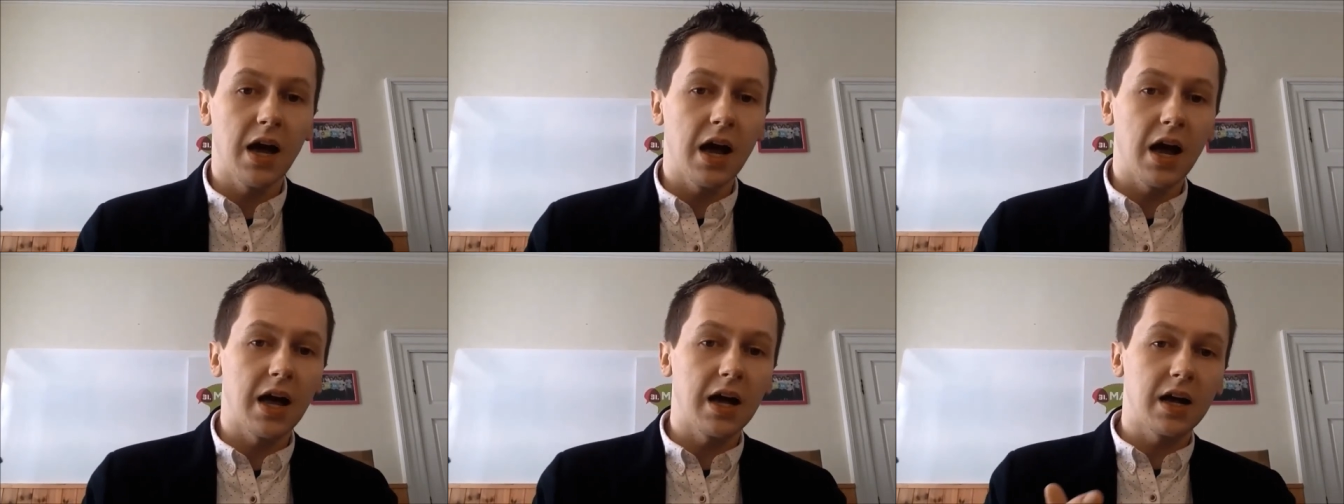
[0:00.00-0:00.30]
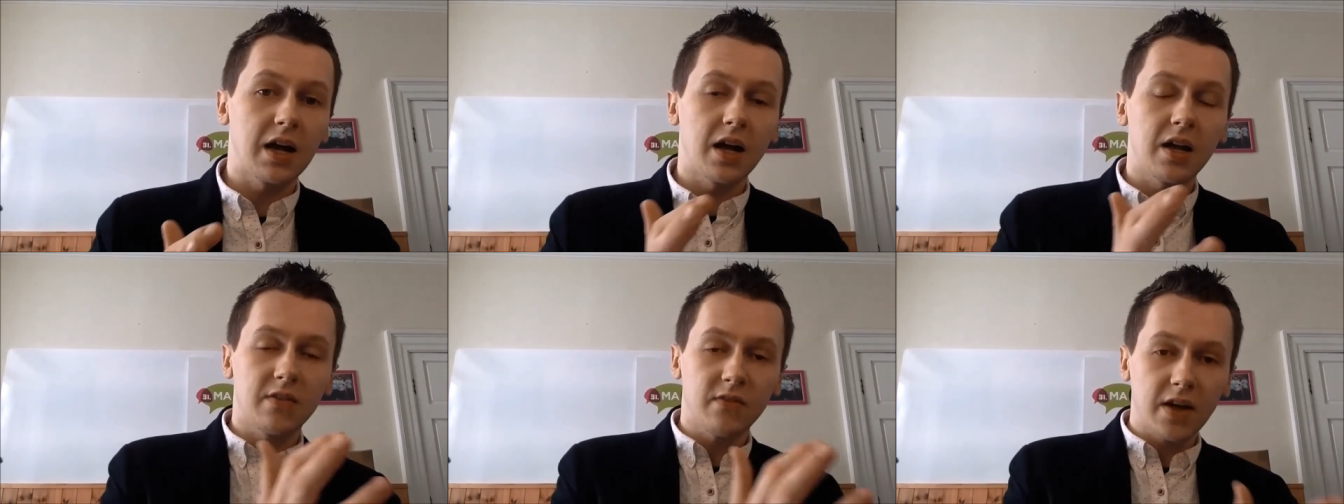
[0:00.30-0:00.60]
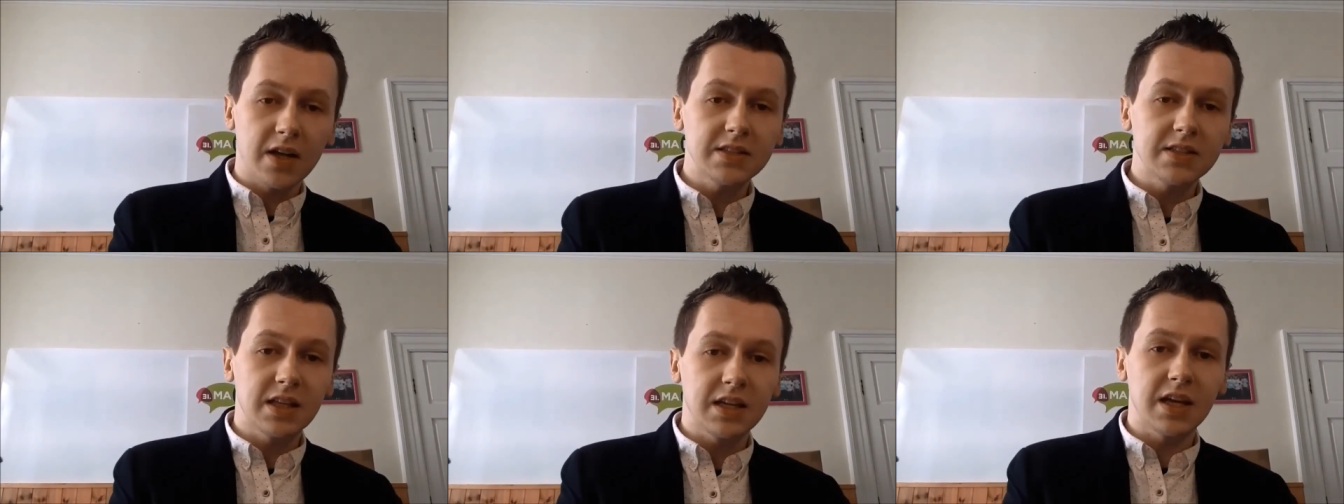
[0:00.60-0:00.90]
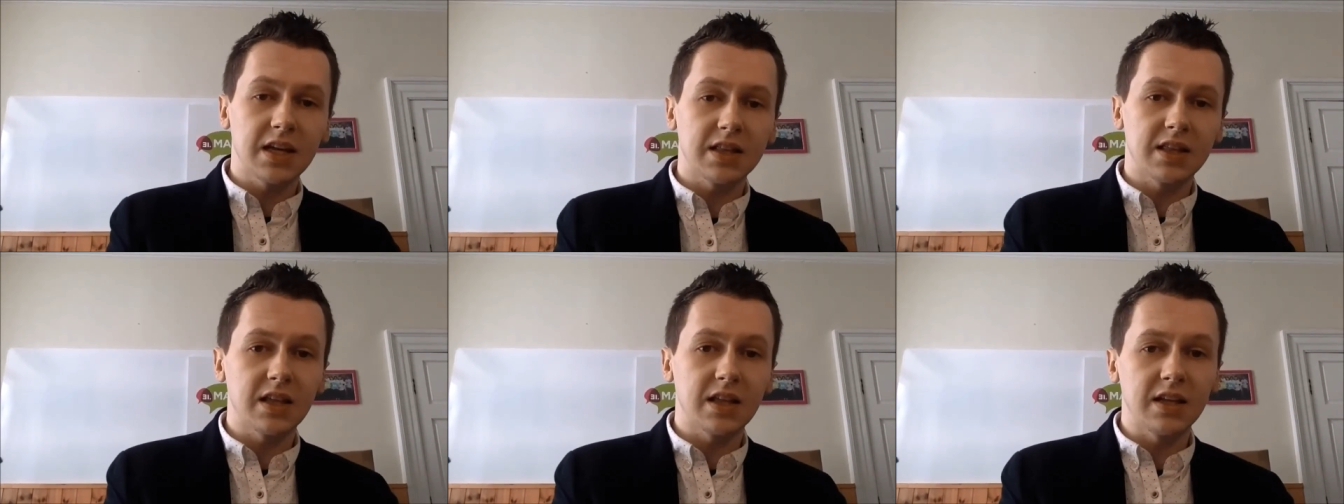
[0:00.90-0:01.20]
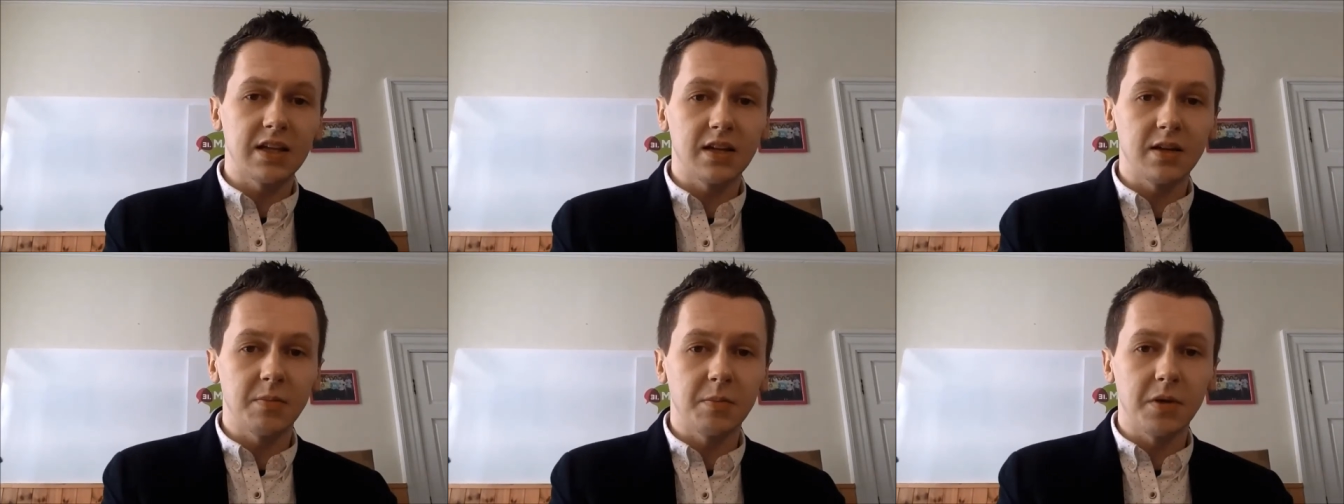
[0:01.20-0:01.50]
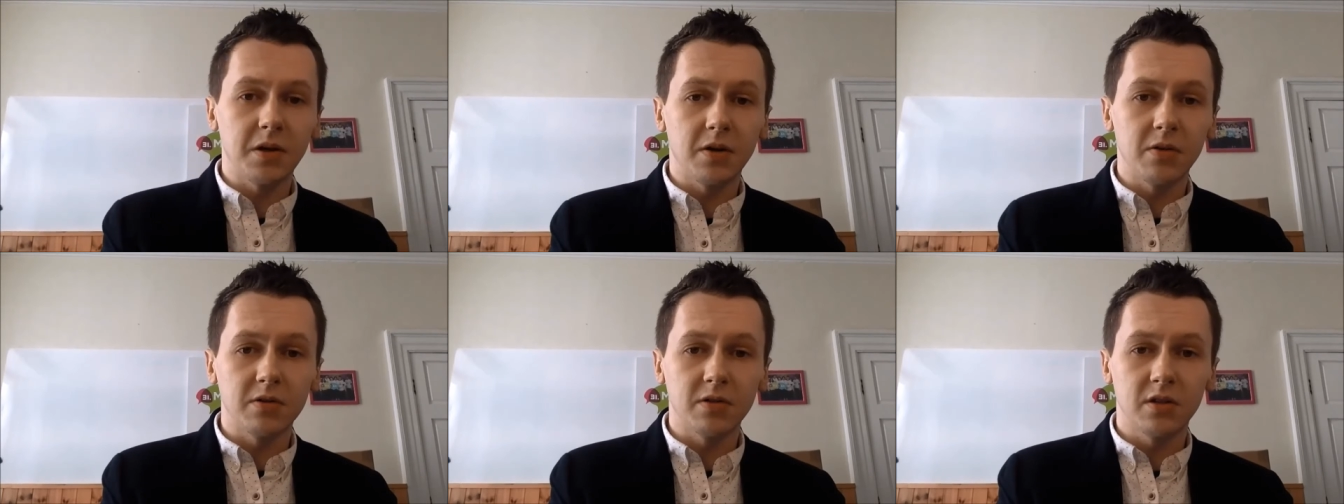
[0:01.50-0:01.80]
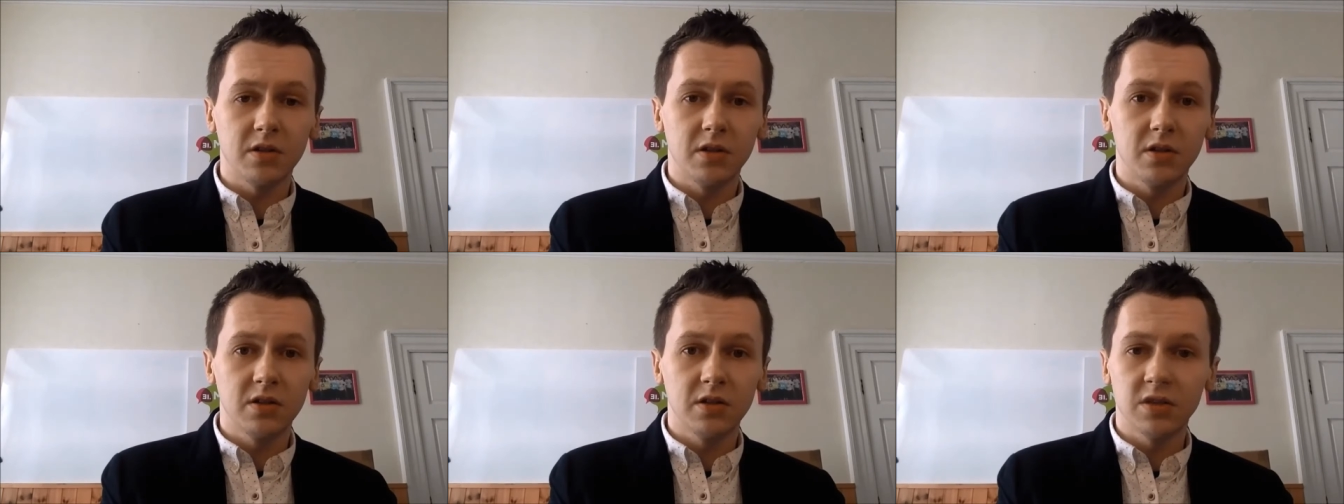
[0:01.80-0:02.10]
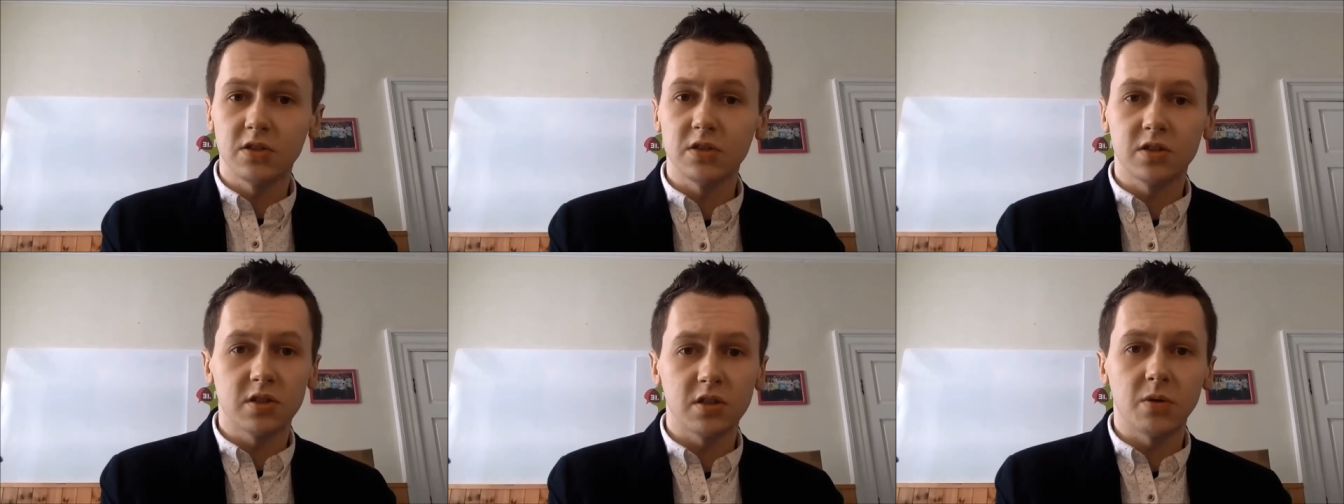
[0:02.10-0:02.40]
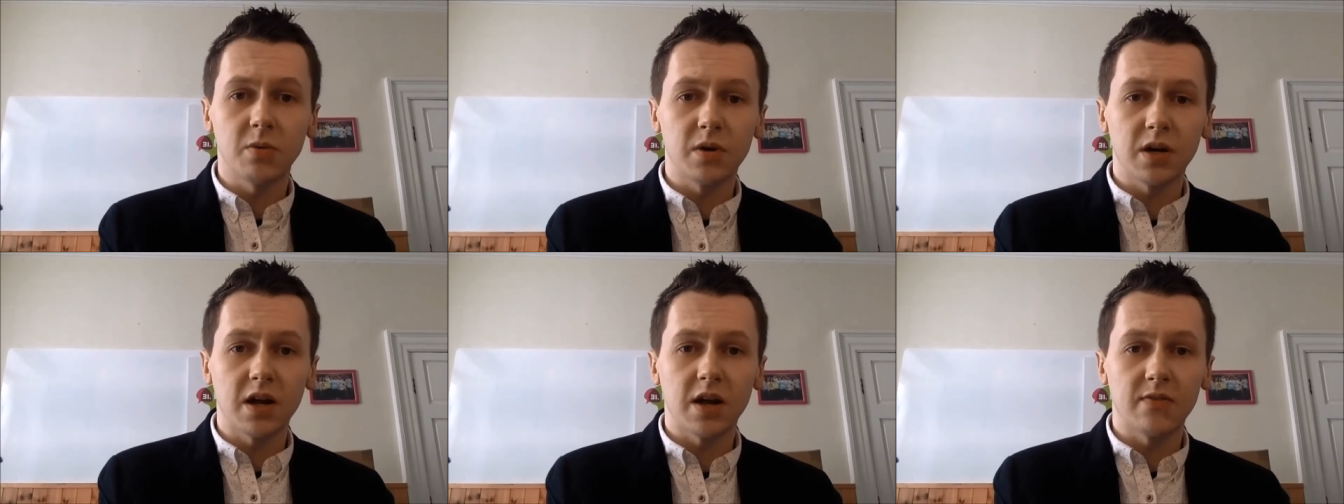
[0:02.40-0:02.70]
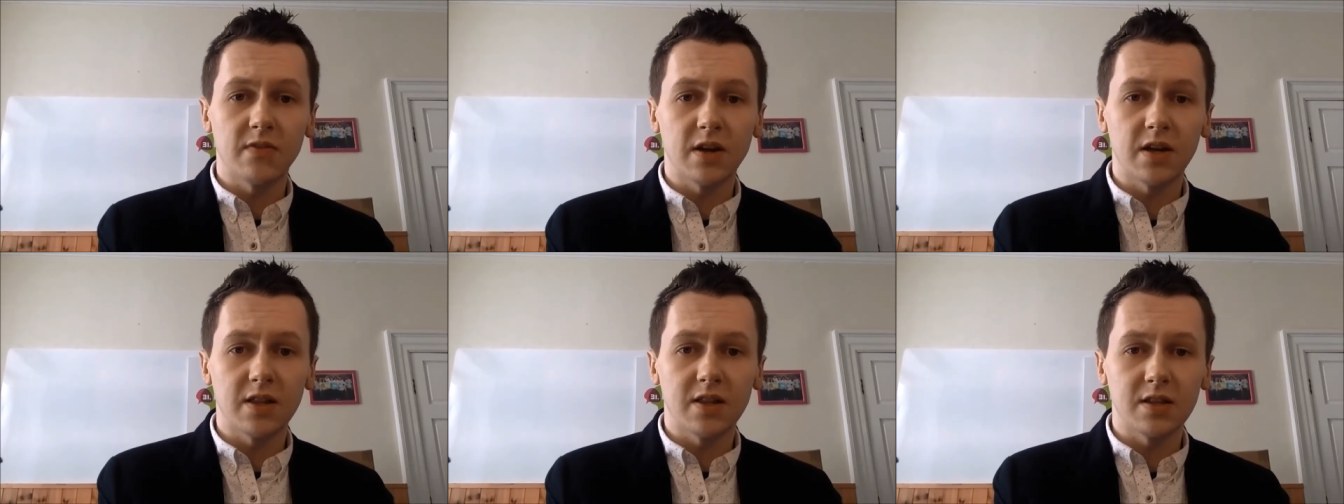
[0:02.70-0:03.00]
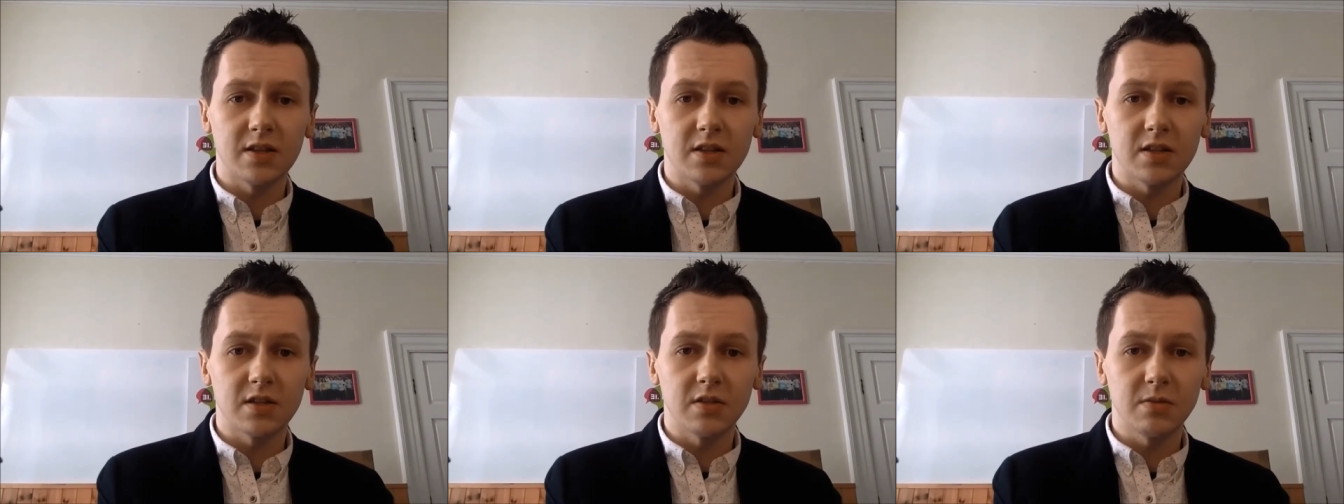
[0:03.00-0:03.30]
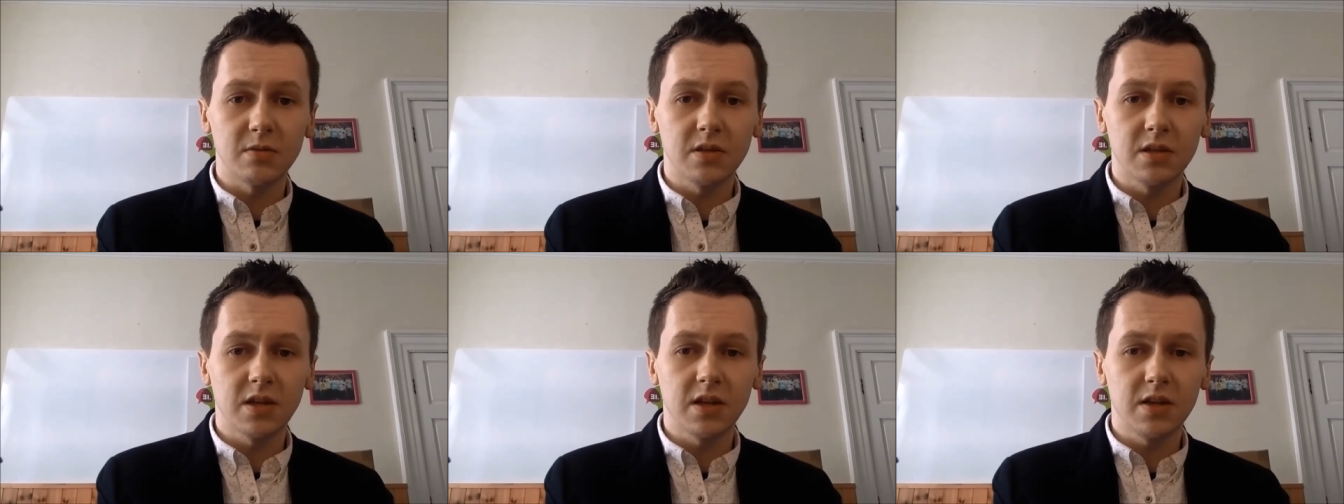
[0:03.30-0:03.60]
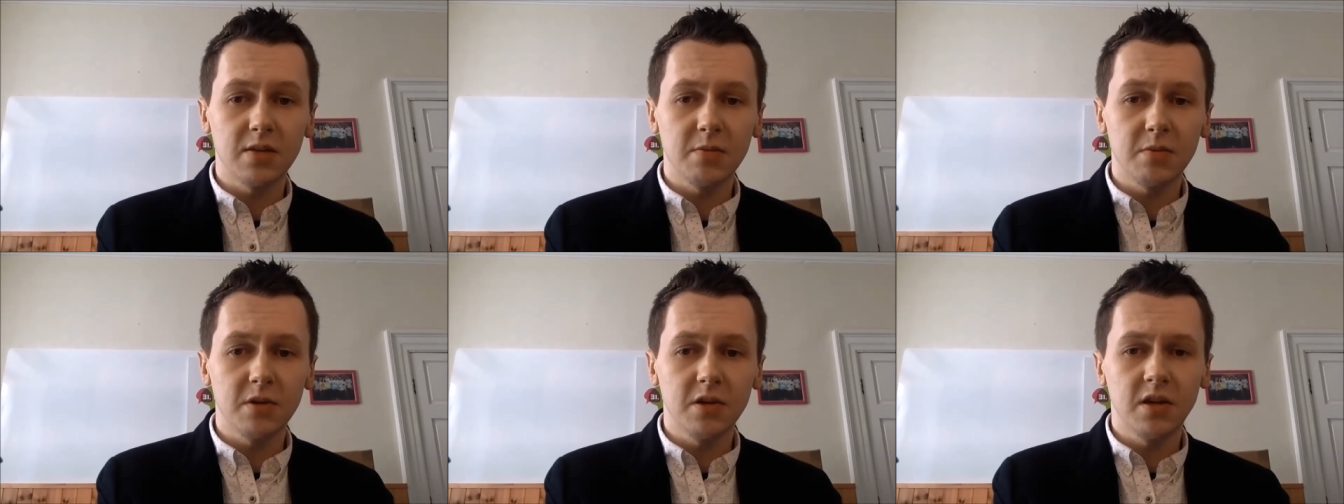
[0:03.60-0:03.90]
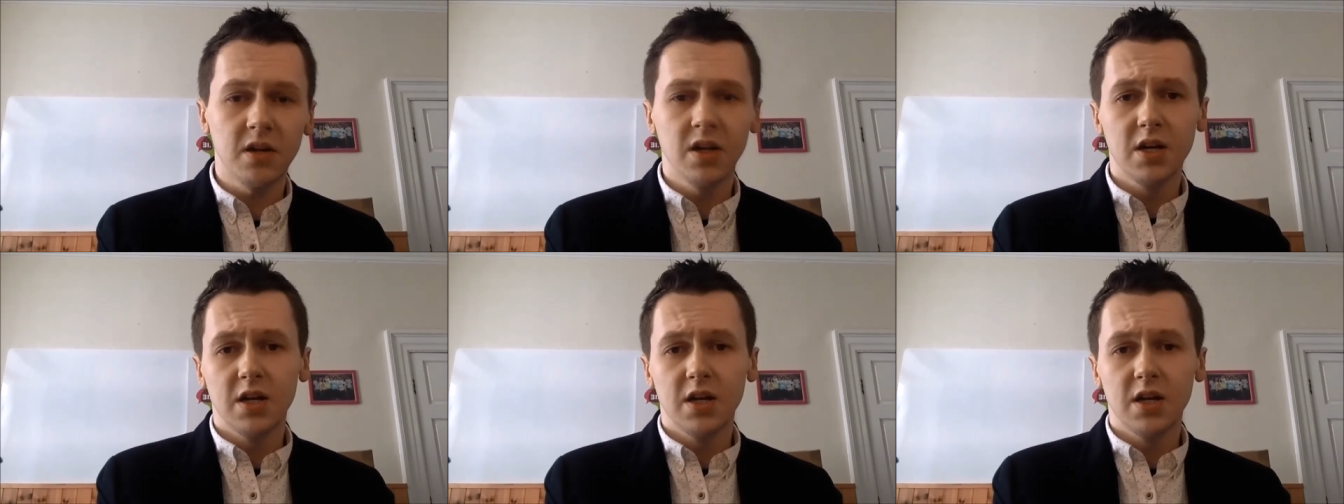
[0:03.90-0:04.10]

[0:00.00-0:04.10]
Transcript: And kind of as they get that little bit older, they just don't want to have anything to do with it anymore.